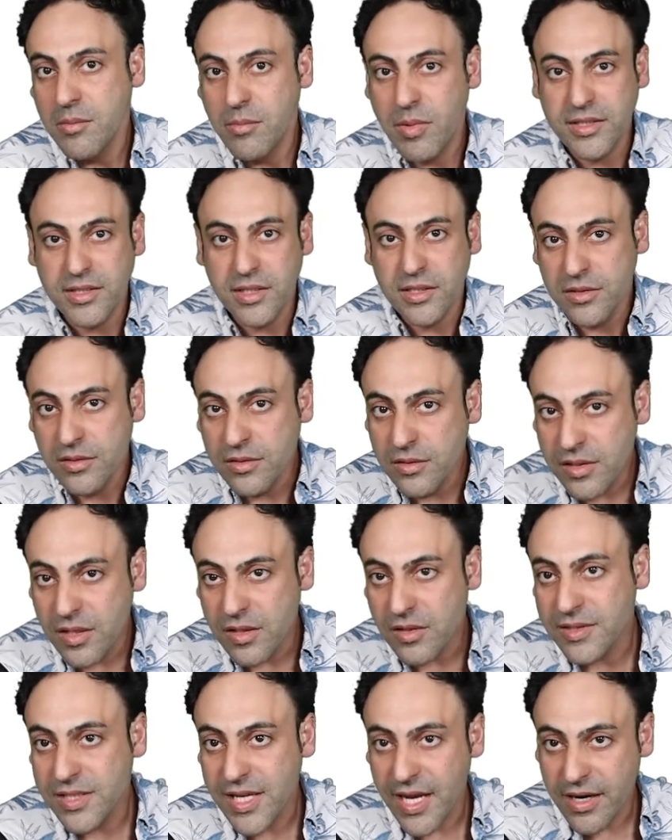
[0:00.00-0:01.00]
but the
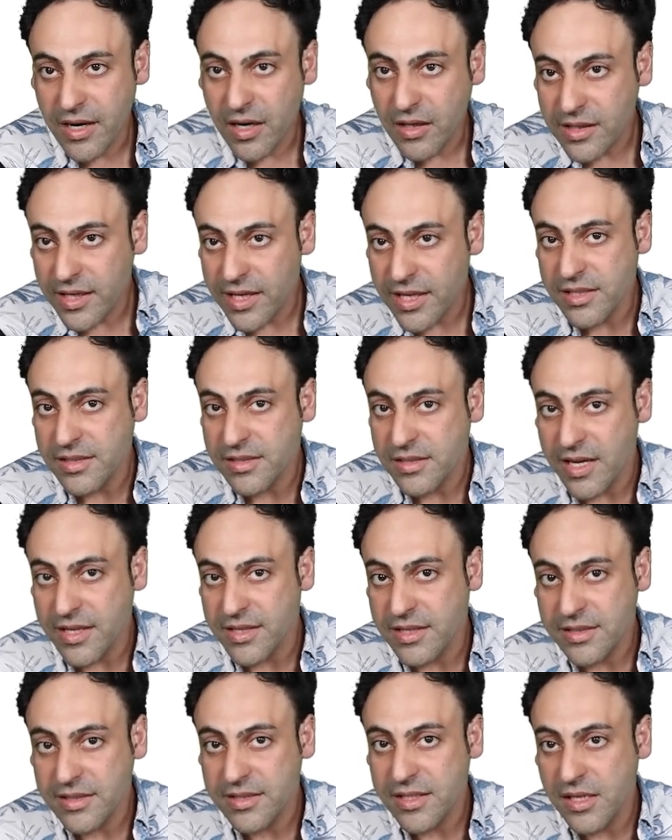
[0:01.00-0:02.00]
glucose cannot get
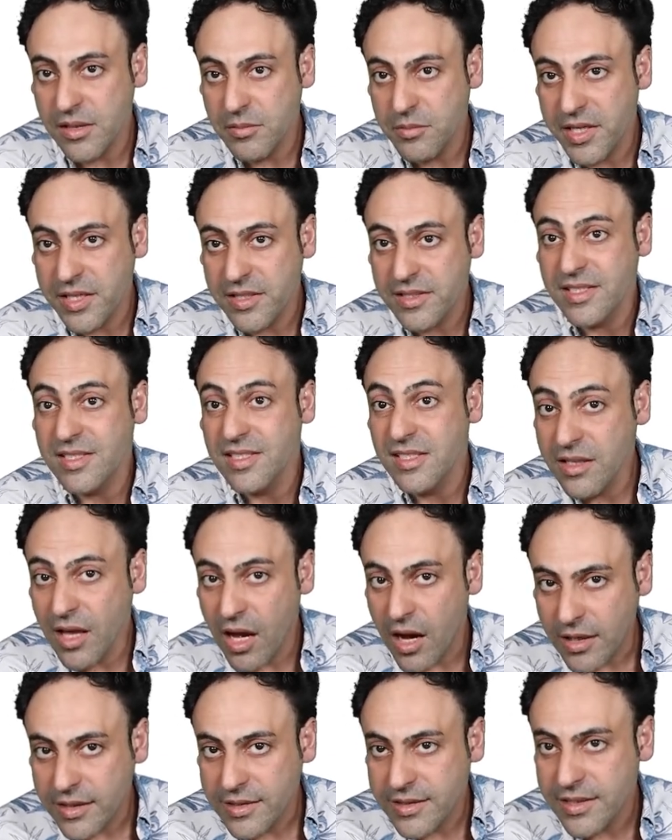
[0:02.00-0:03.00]
inside the cell because it's
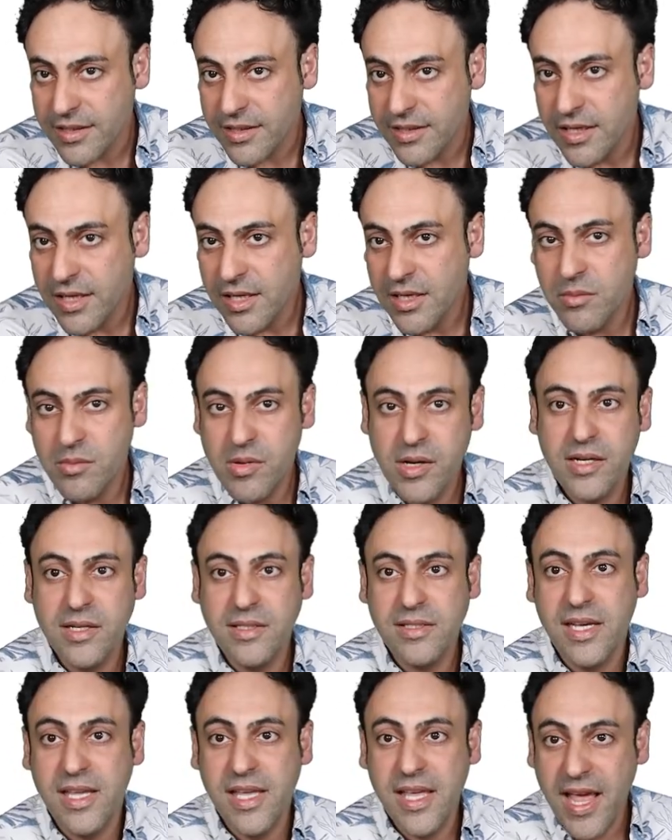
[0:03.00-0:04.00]
locked,
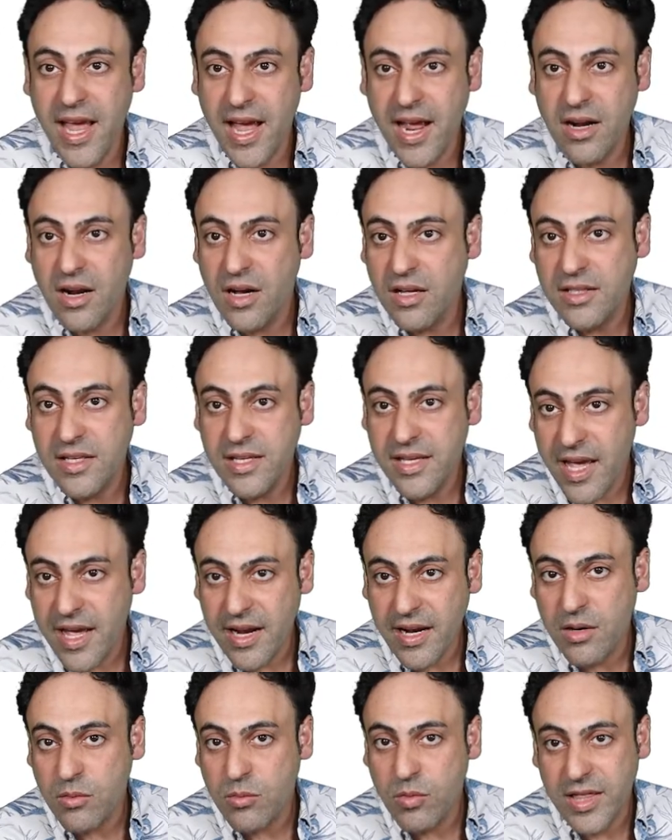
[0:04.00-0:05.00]
because it cannot
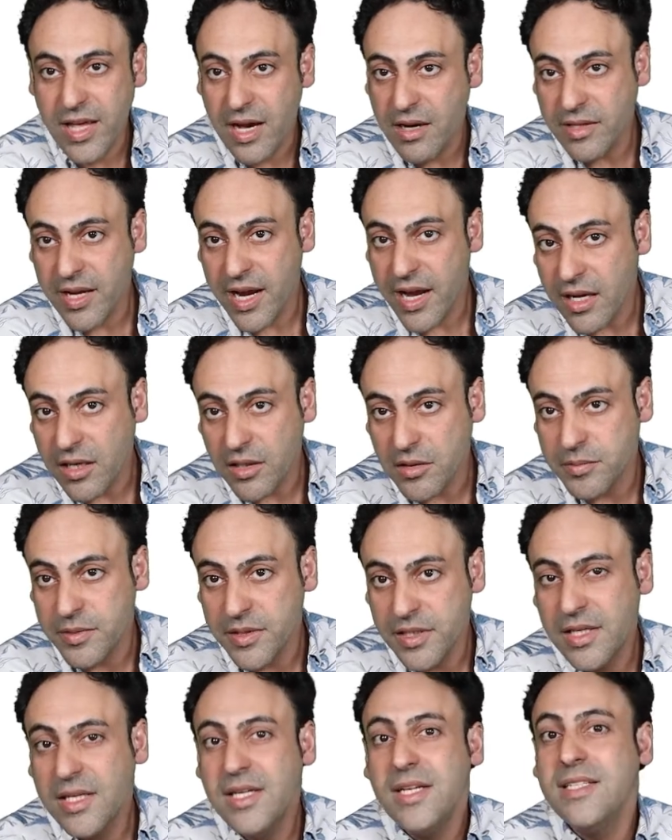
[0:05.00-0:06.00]
get in without help.
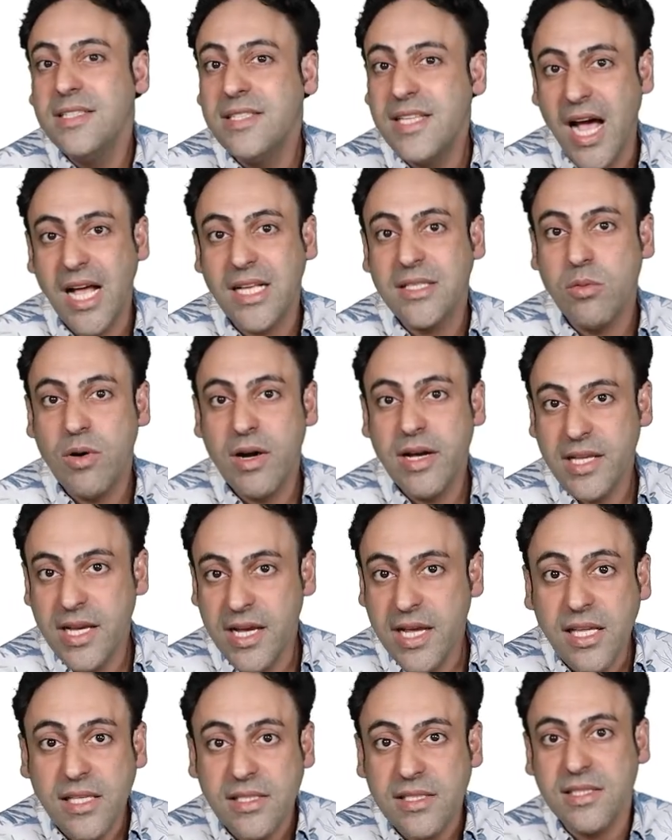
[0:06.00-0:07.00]
That's why the
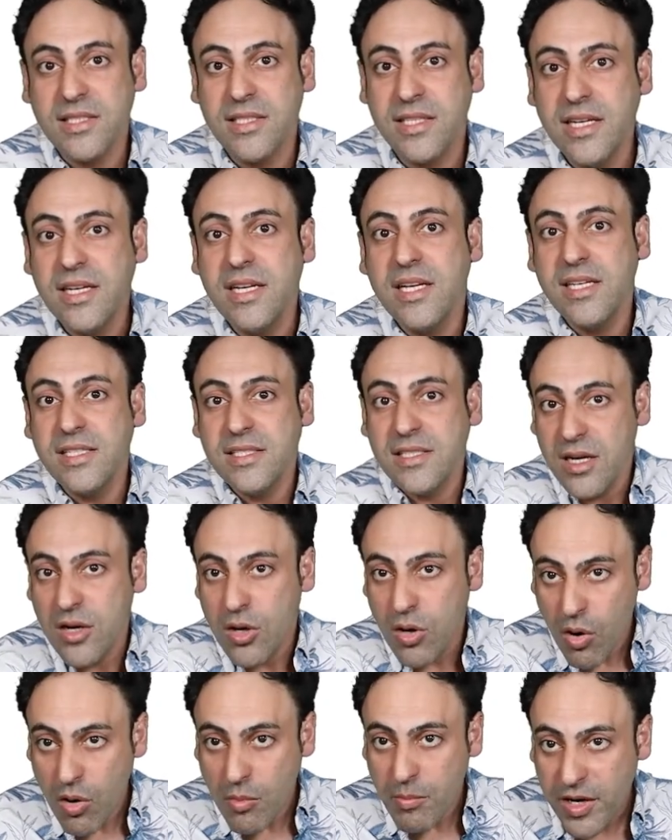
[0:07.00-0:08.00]
insulin is going
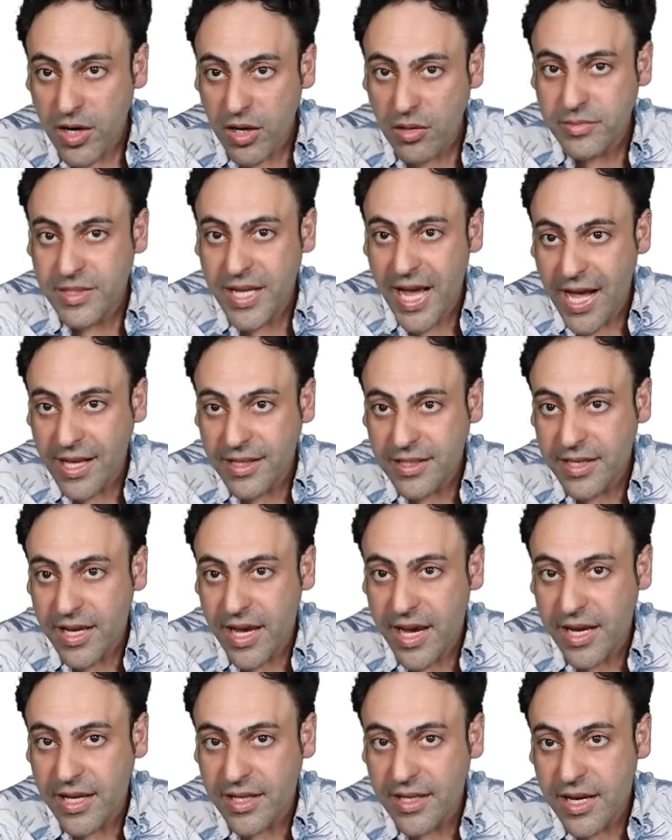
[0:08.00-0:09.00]
to open up that
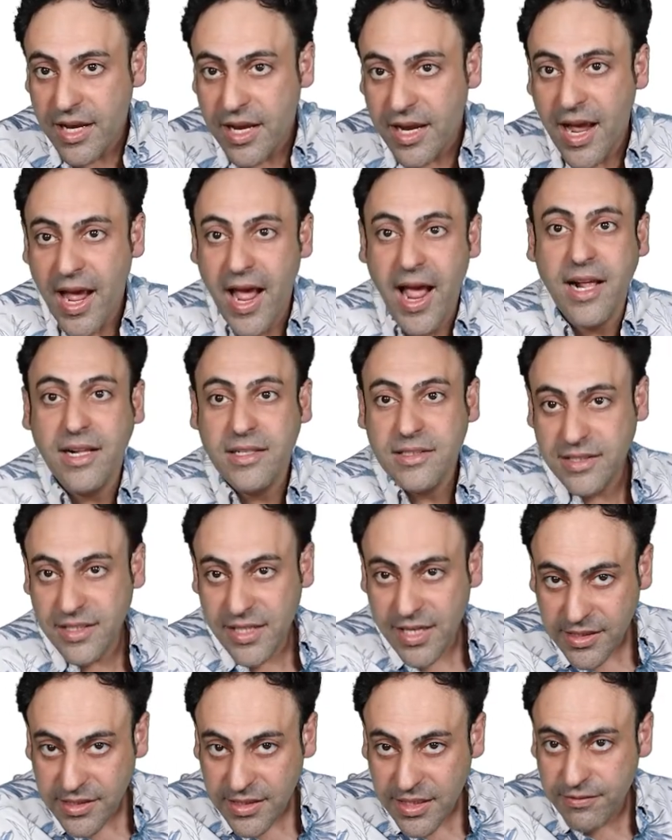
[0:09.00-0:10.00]
gate and
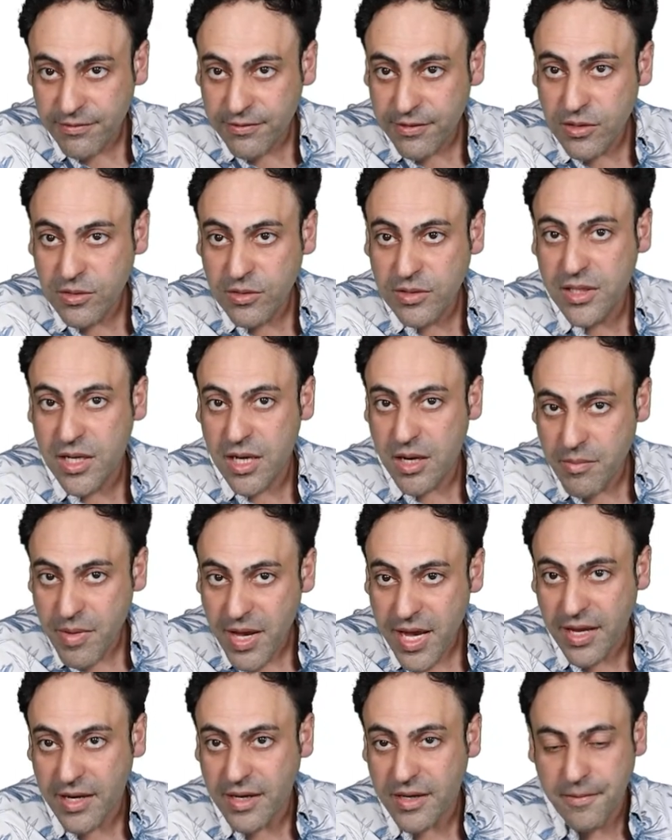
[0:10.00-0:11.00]
let the food come
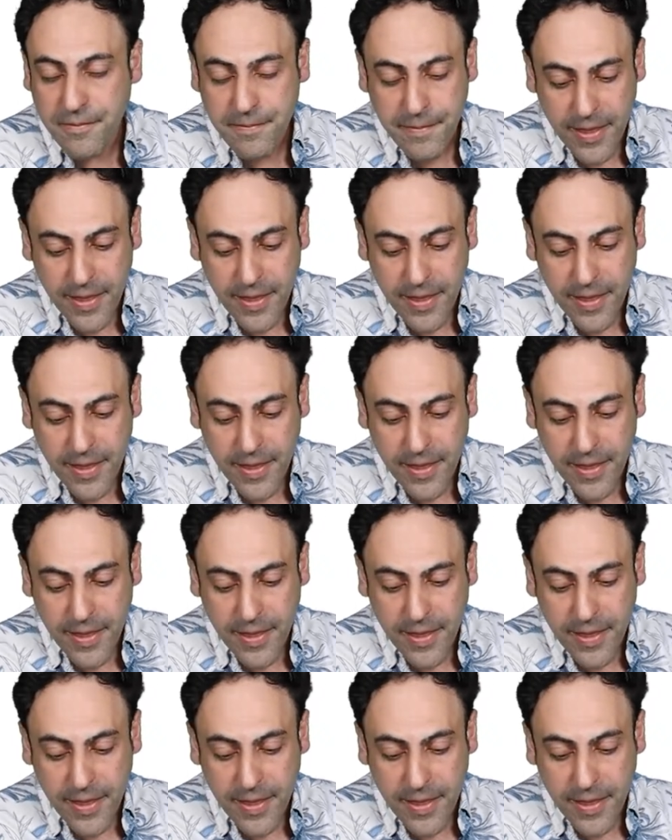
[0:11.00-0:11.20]
in.